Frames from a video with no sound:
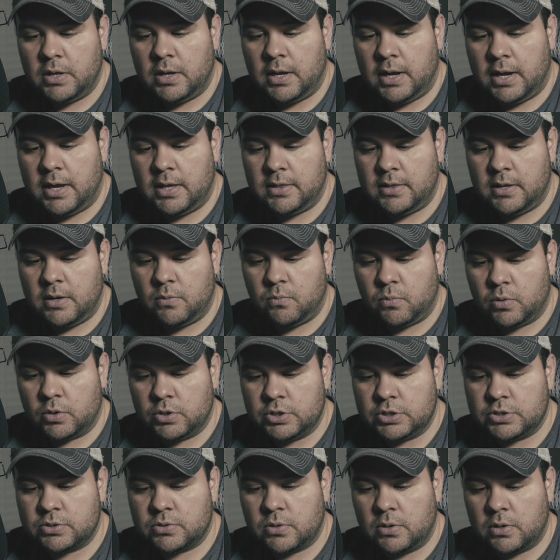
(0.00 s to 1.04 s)
And then we're
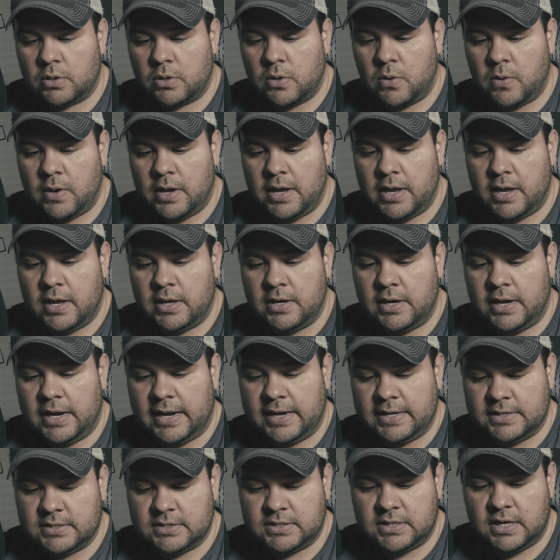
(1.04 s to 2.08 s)
just going to go ahead
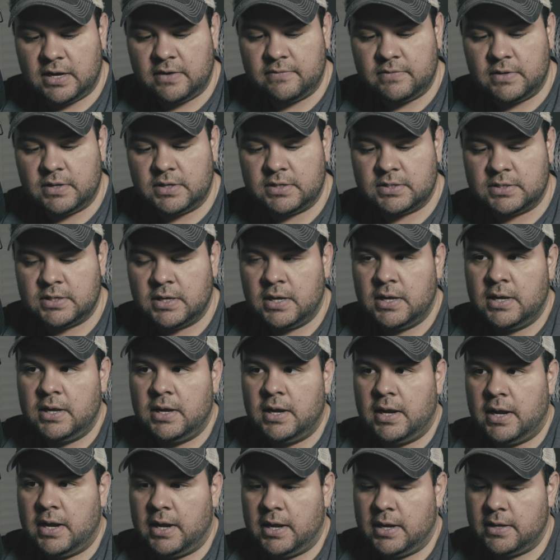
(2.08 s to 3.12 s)
and save this.
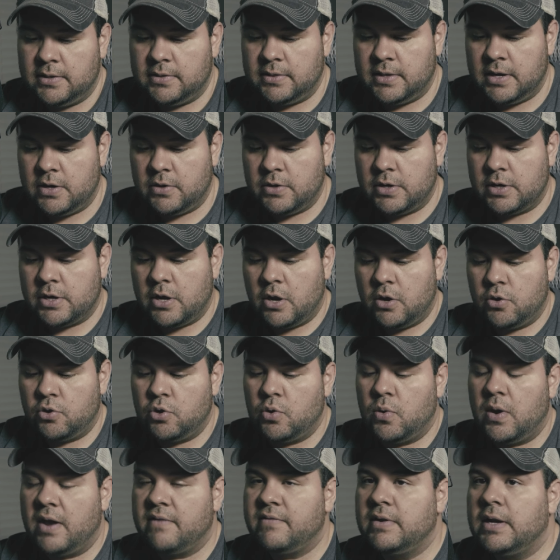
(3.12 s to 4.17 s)
And there you go.
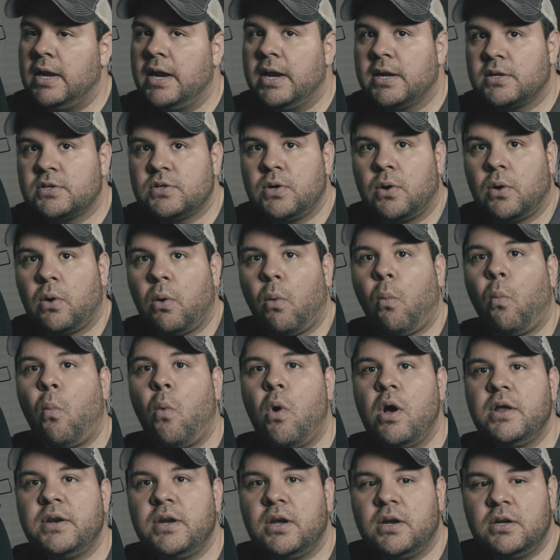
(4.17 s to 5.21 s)
You have an Ektar
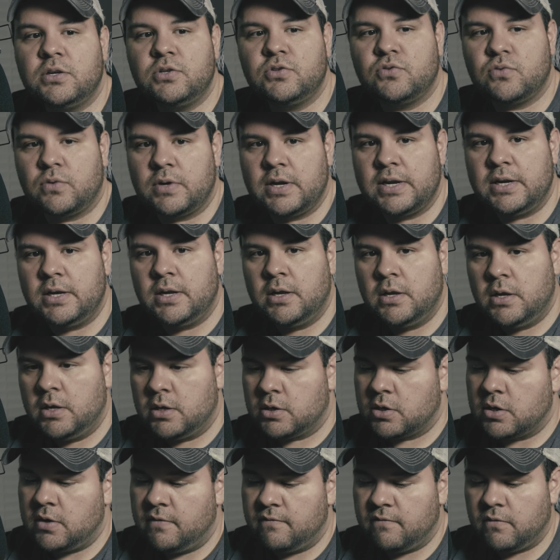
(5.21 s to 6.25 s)
100
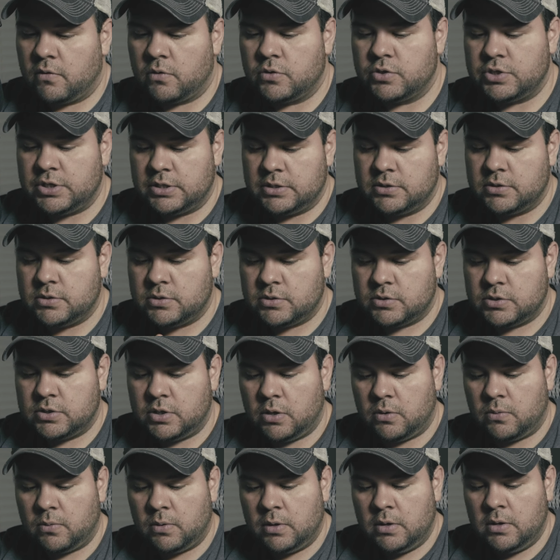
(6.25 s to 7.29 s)
conversion.
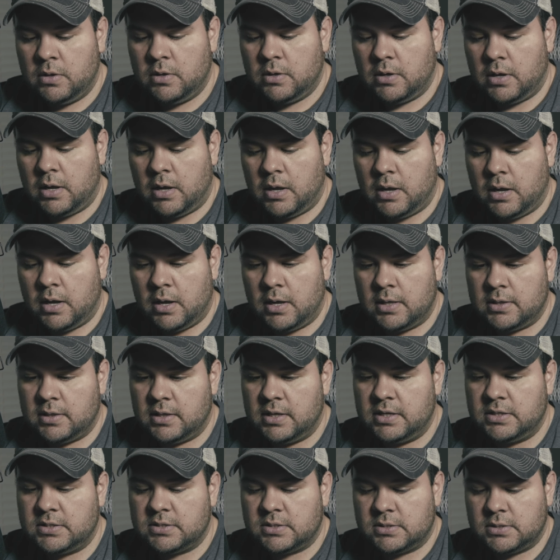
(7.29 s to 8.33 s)
So
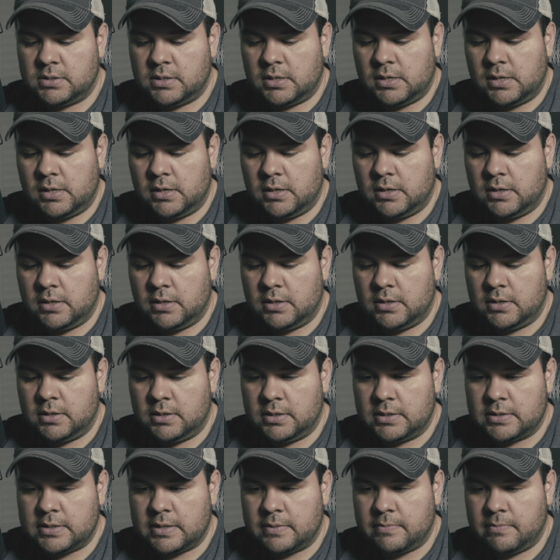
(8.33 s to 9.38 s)
let's
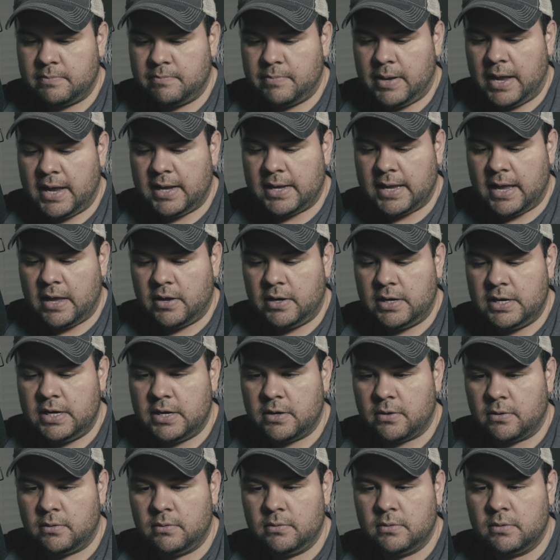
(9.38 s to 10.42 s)
back out of
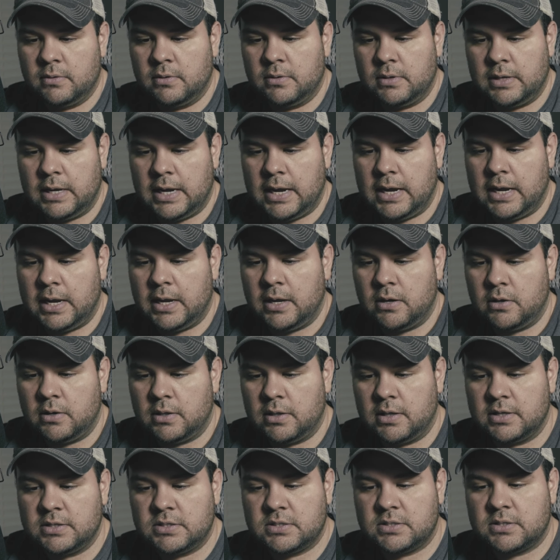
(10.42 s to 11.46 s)
here and
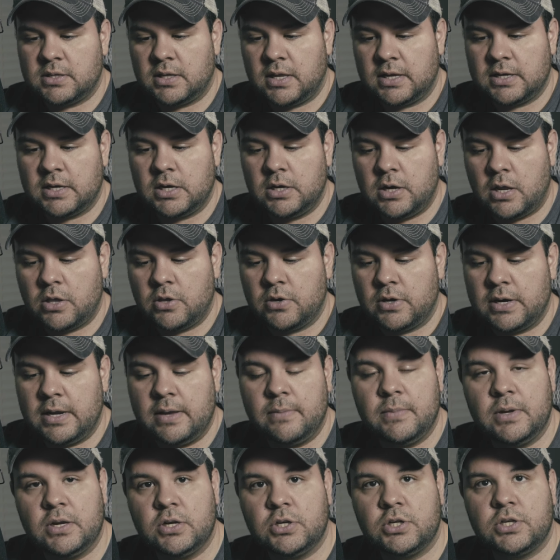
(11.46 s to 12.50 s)
let's select another
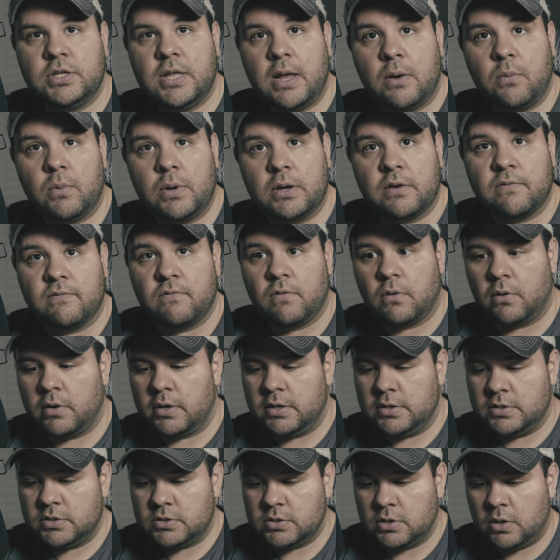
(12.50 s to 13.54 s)
image that we
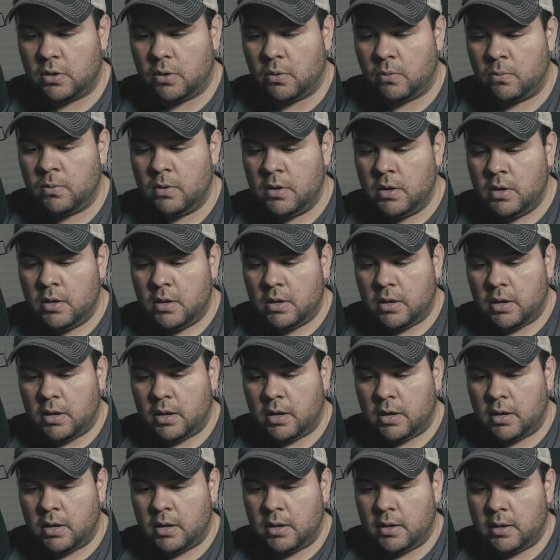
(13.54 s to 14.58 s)
converted. So
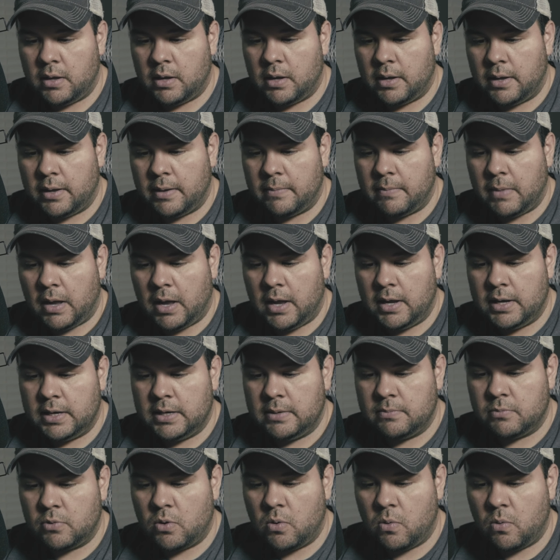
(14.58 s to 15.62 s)
I
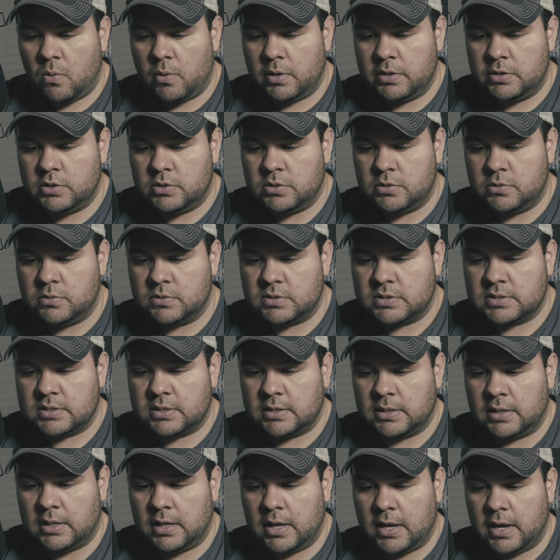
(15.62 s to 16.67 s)
am going to
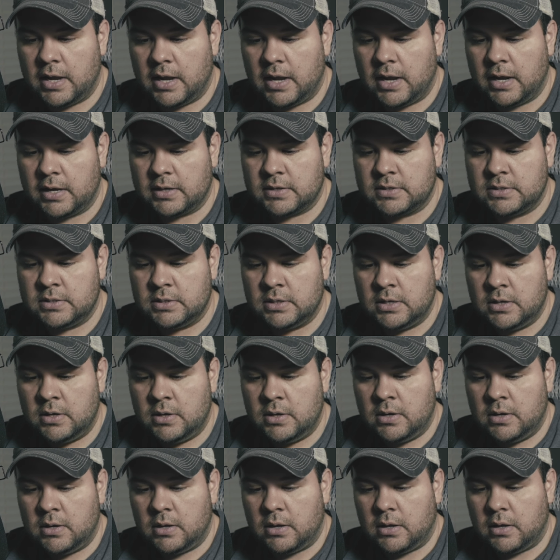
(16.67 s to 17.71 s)
select,
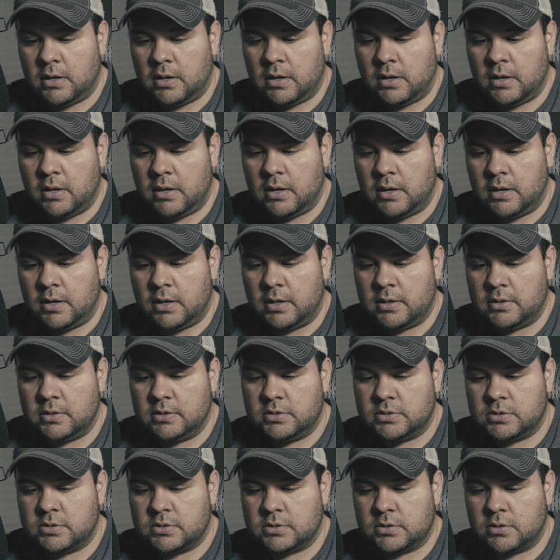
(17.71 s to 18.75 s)

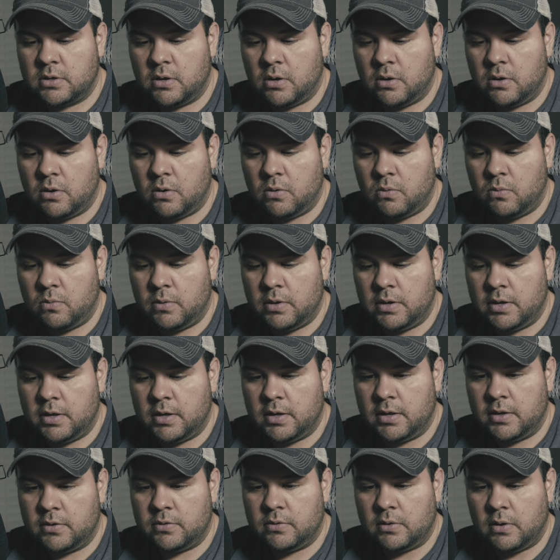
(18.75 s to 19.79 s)
let's go
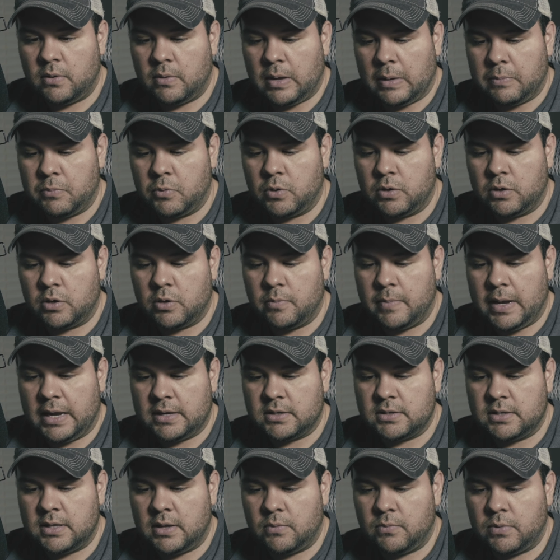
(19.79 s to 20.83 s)
with, I'm going to go
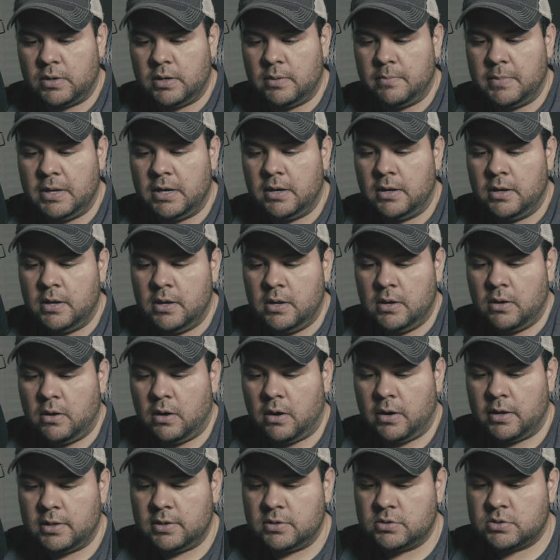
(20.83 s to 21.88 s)
back to that one in a minute.
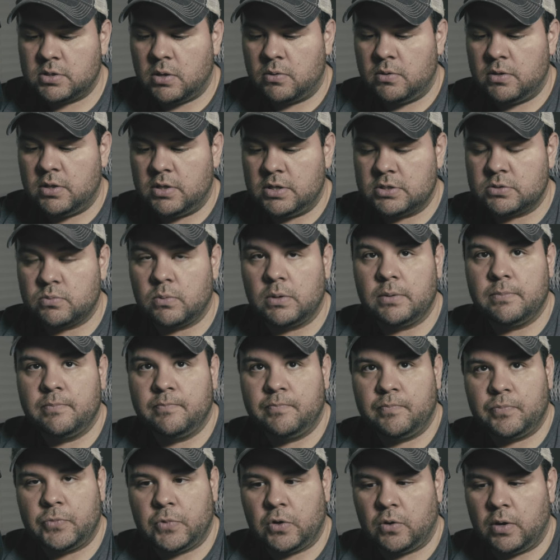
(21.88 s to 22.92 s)
All right, let's go to this one.
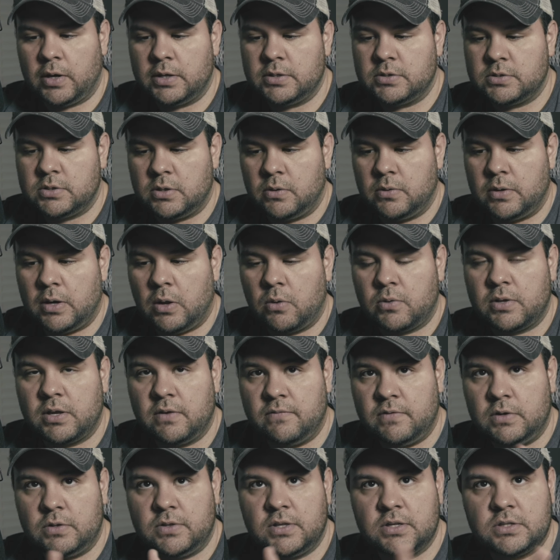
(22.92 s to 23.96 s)
All right, so, and I'll
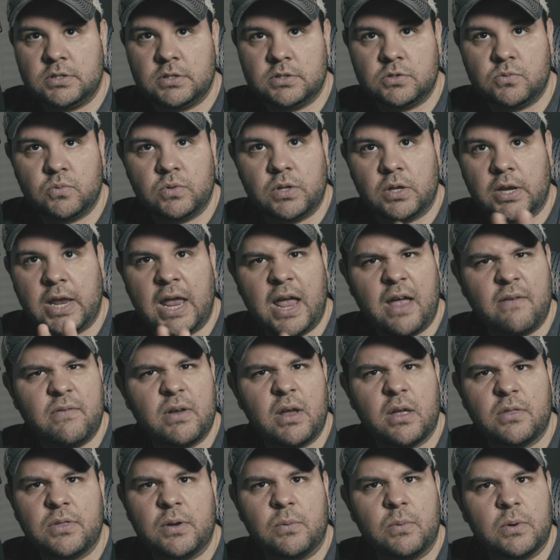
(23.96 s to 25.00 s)
give you, this is with the
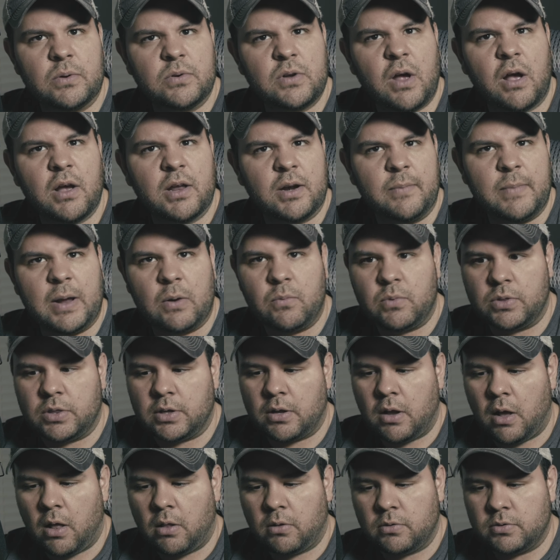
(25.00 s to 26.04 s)
caveat that we're talking about with the
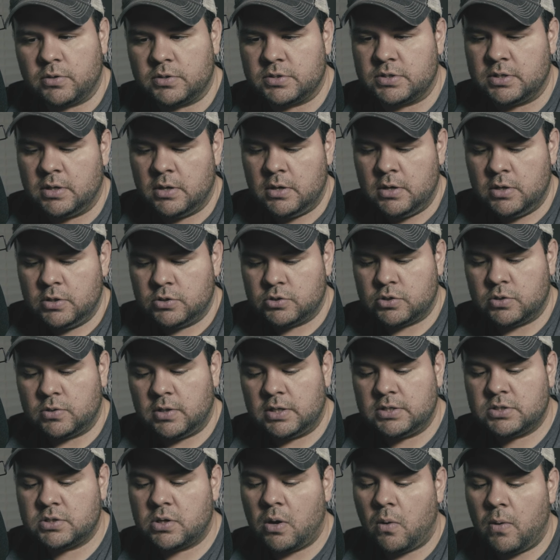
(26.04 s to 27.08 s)
colors. So
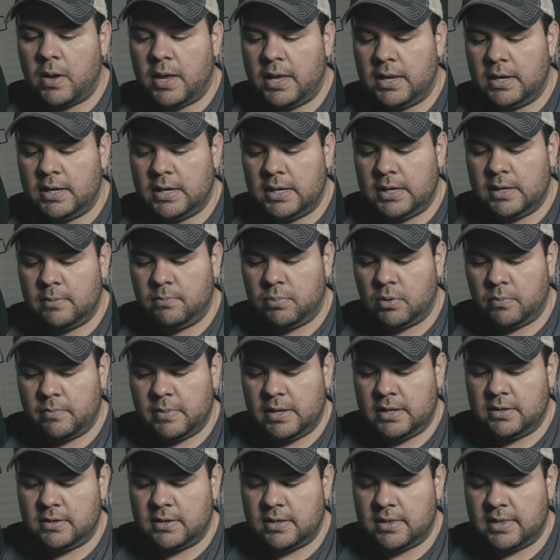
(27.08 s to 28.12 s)
let's go ahead and
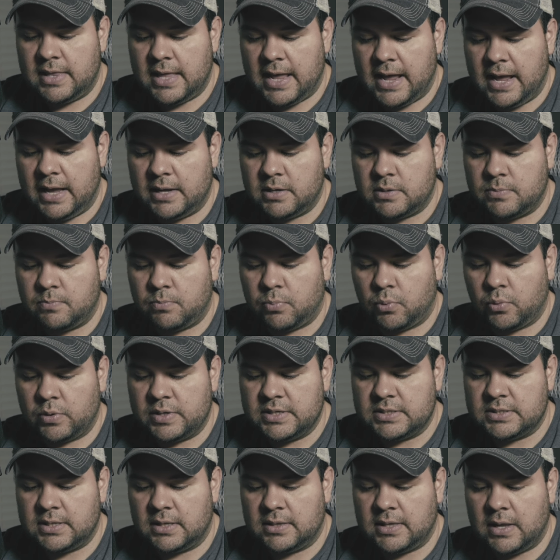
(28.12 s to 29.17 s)
implement that
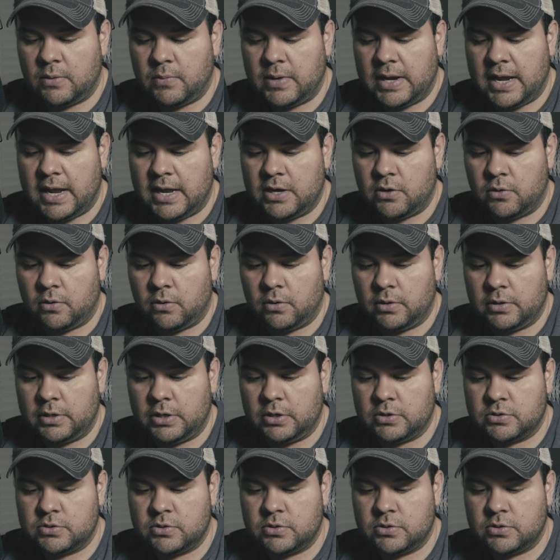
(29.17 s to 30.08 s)
preset that we had earlier.